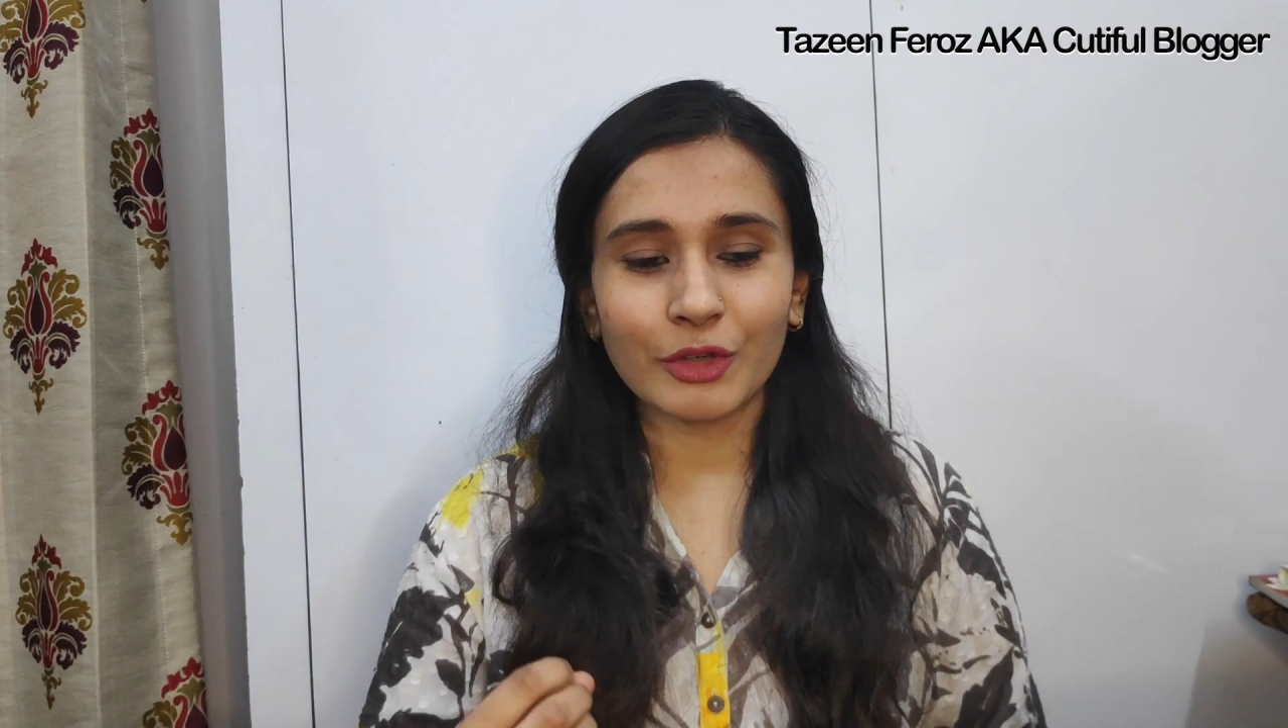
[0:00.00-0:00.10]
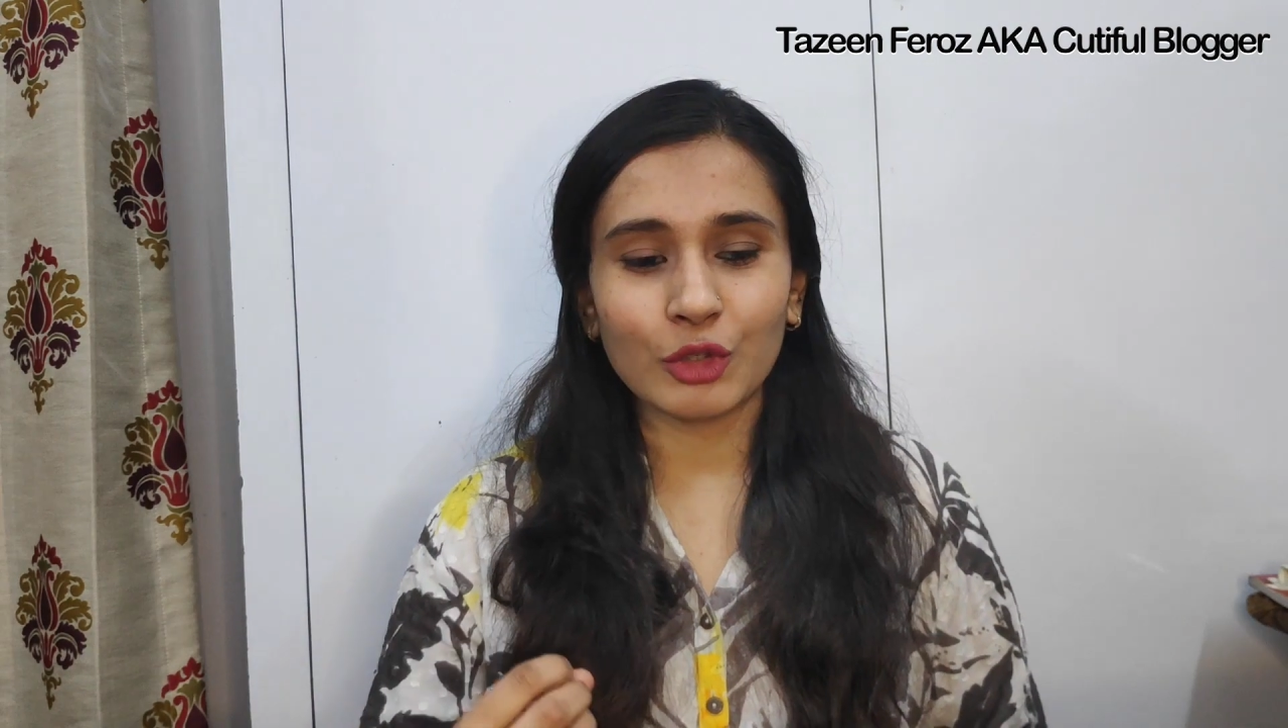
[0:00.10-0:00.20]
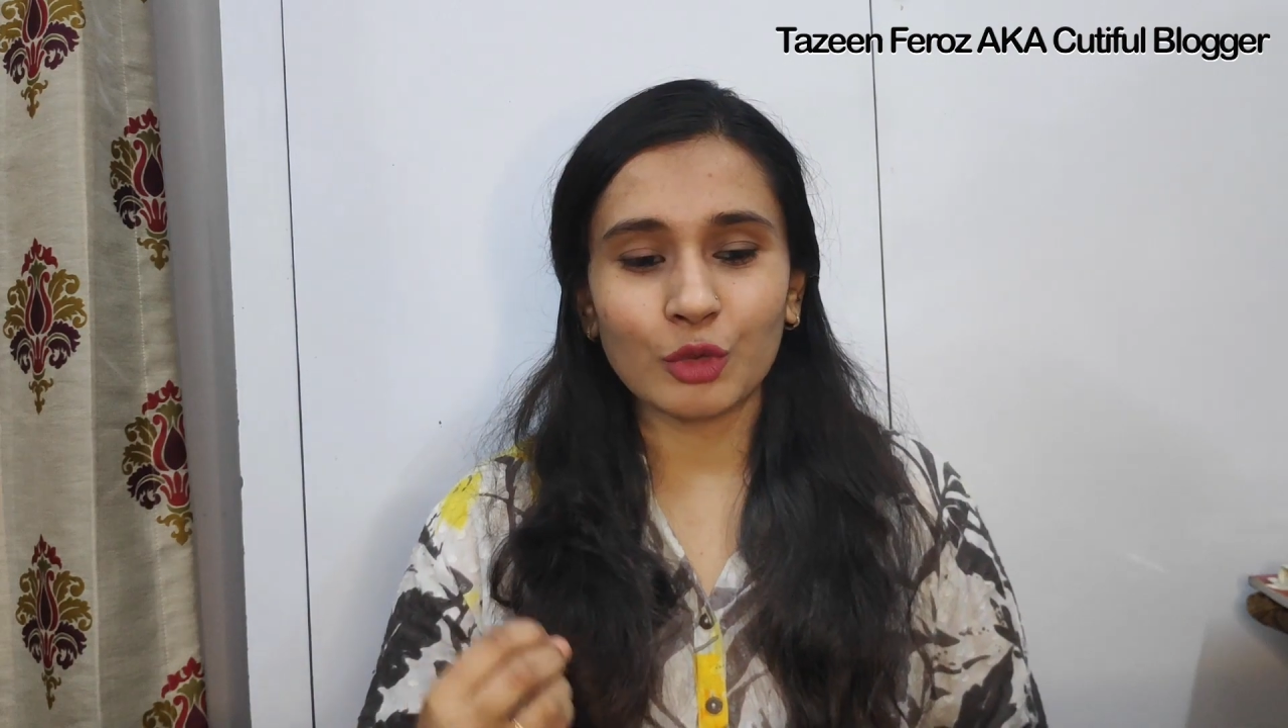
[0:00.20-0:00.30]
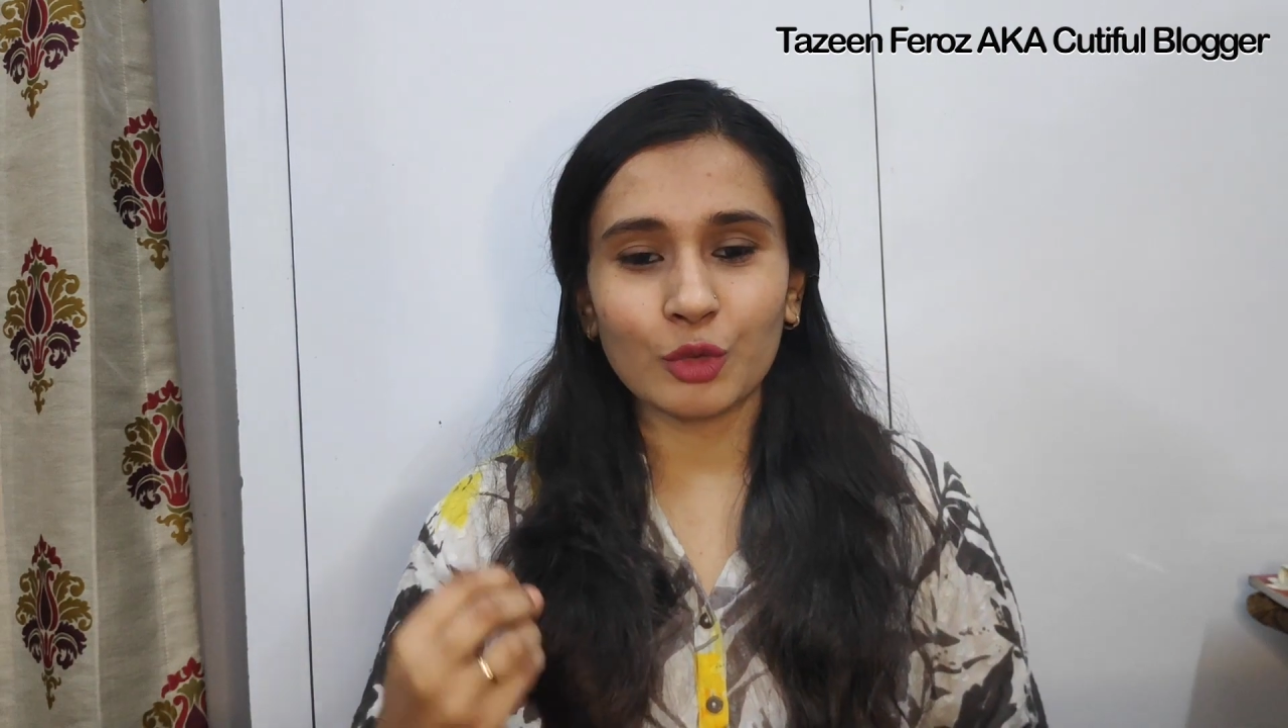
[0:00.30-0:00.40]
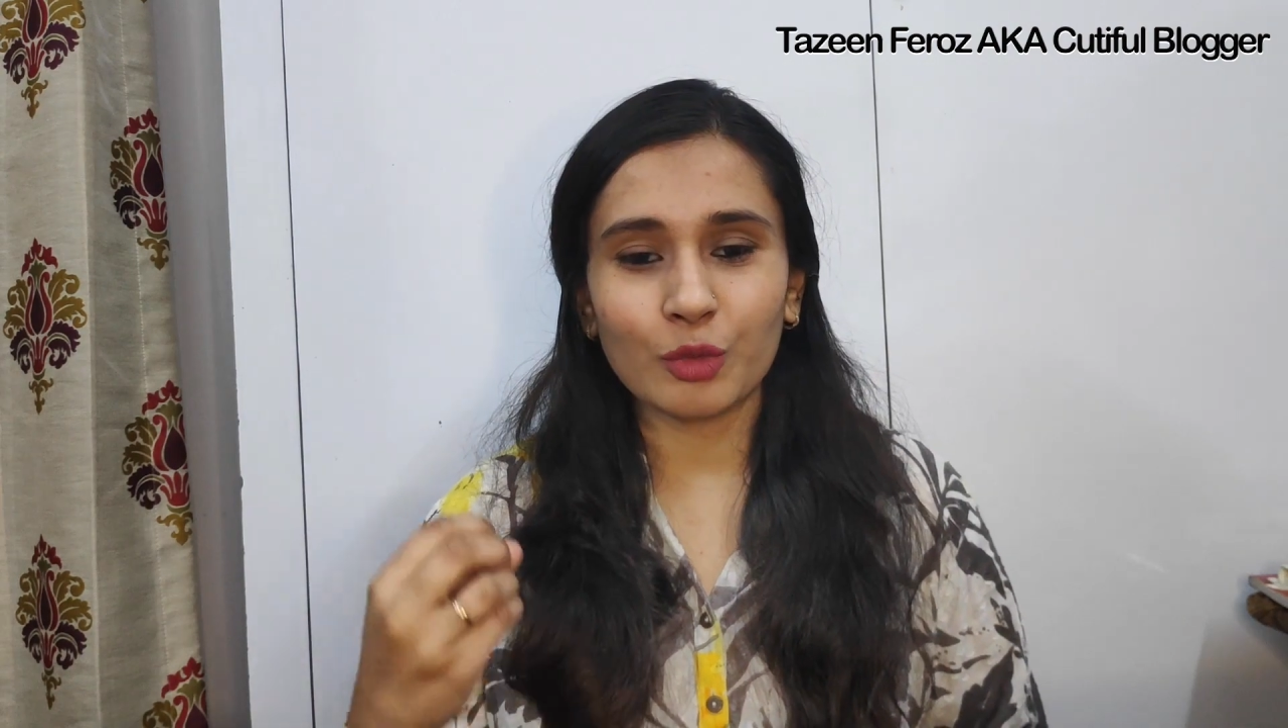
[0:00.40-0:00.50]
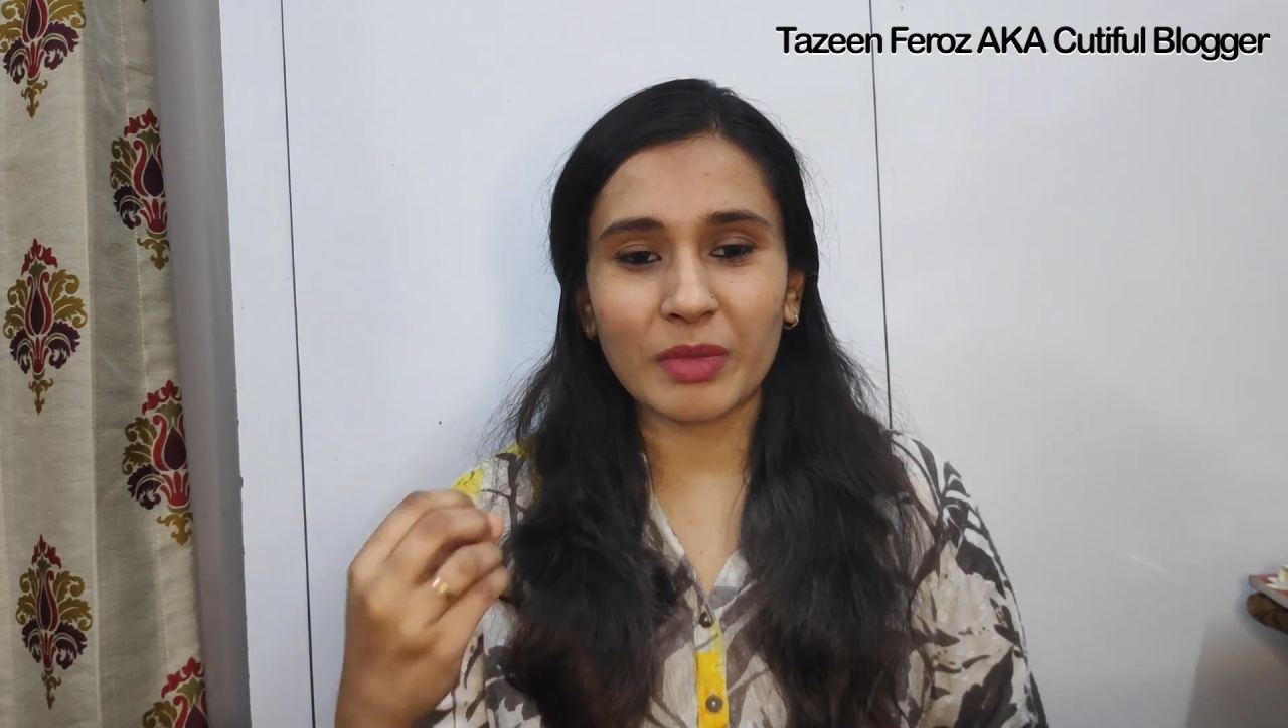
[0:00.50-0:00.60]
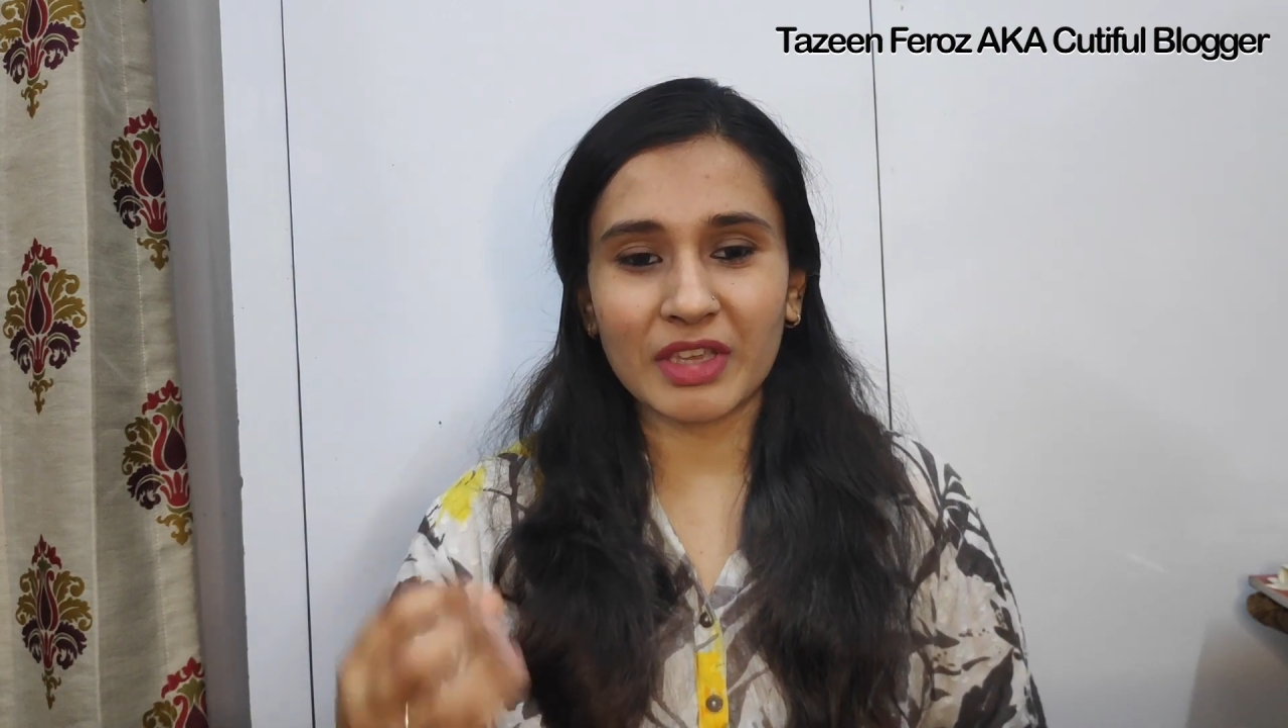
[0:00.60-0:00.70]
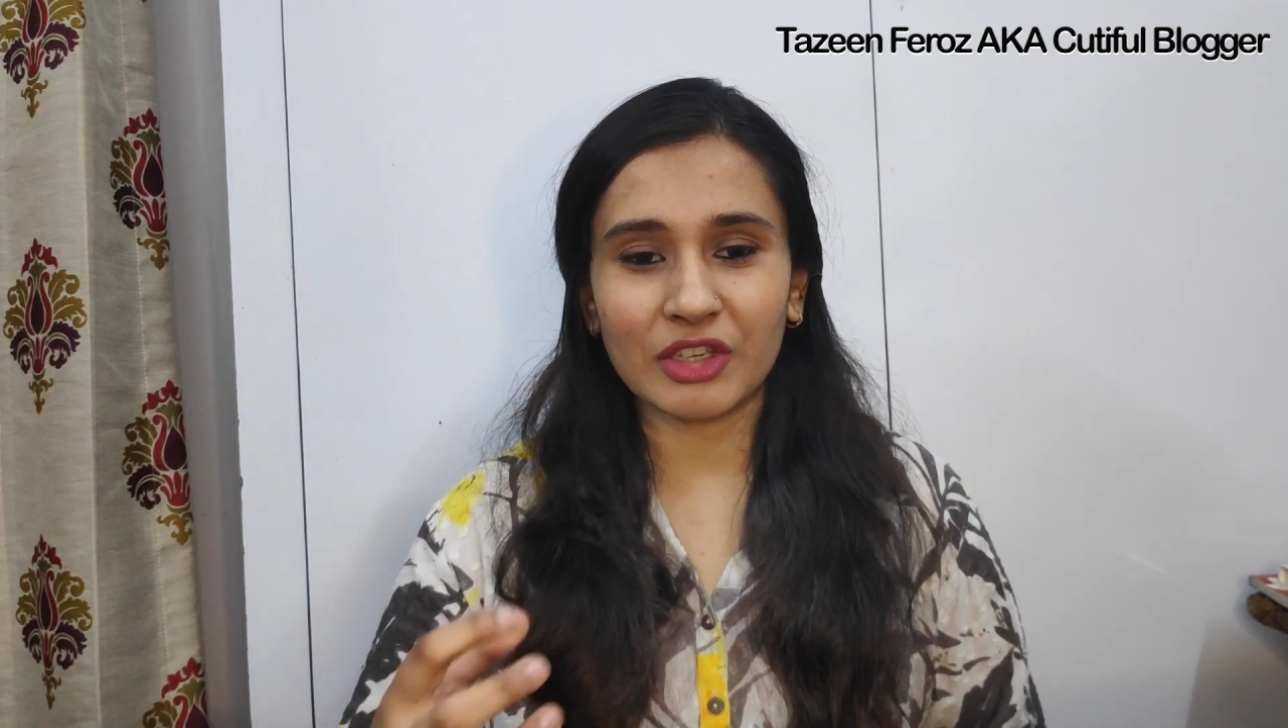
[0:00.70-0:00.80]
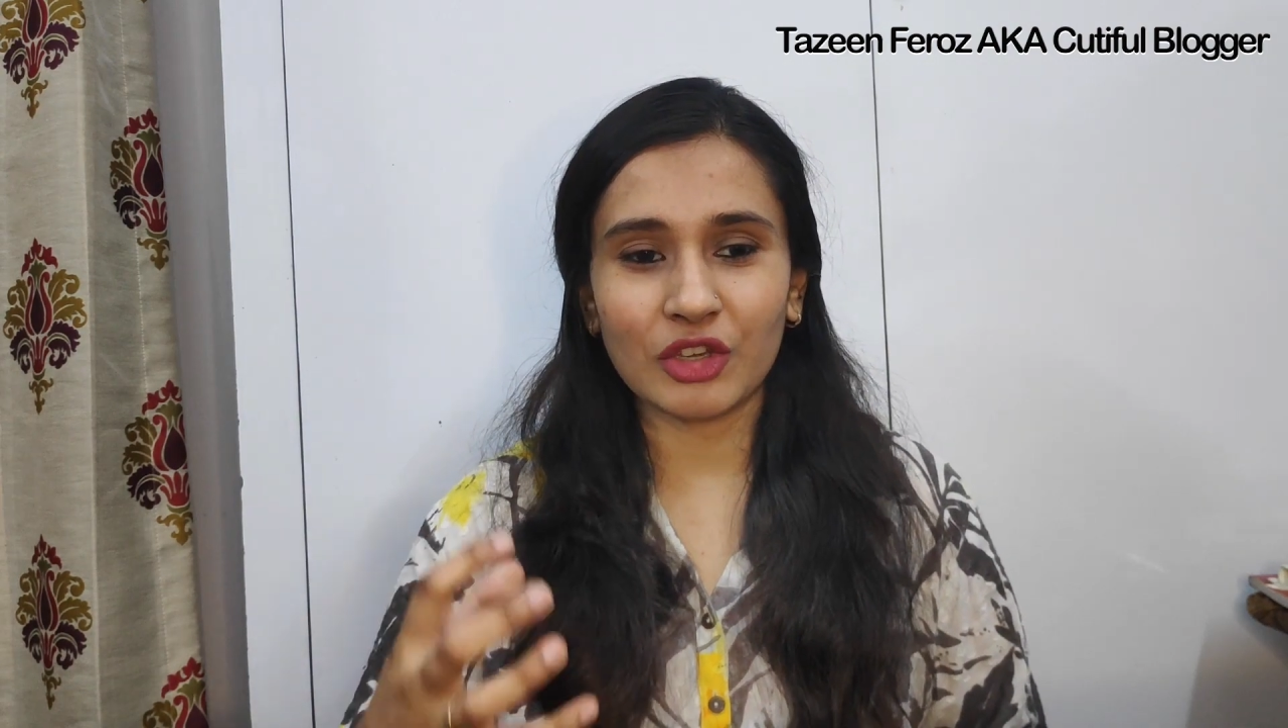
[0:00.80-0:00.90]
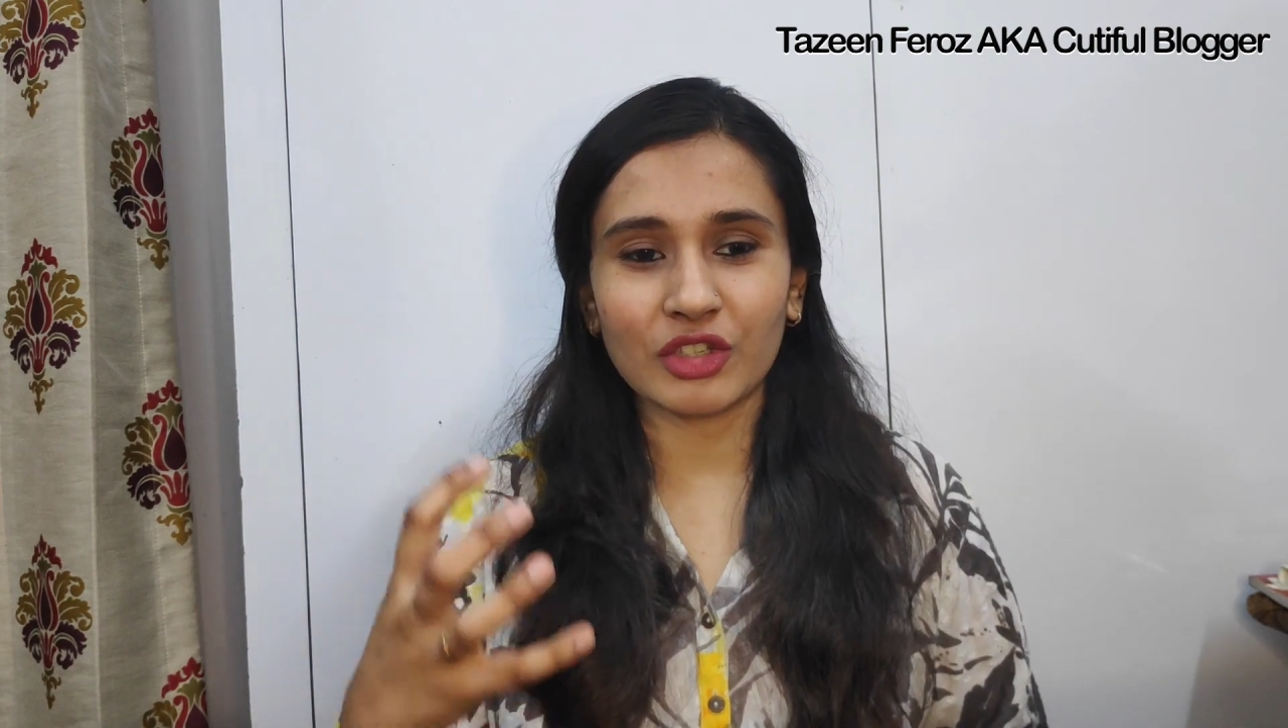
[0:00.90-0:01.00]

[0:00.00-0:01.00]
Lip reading: to make